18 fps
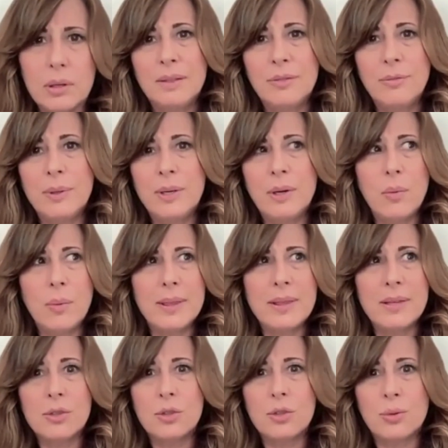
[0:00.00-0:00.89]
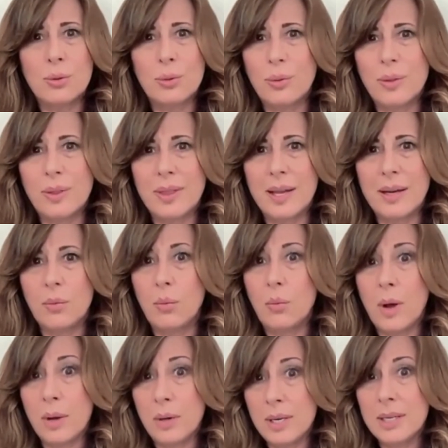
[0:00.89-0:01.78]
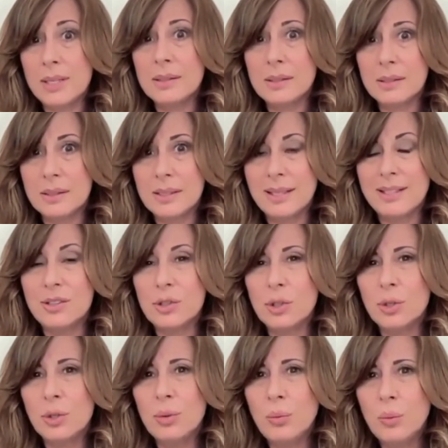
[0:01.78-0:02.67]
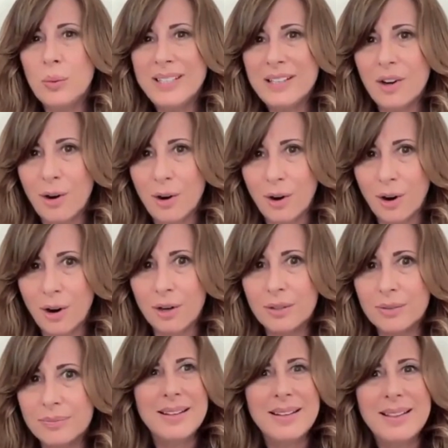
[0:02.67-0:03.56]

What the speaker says: If we go with this truth that oneness is who we are,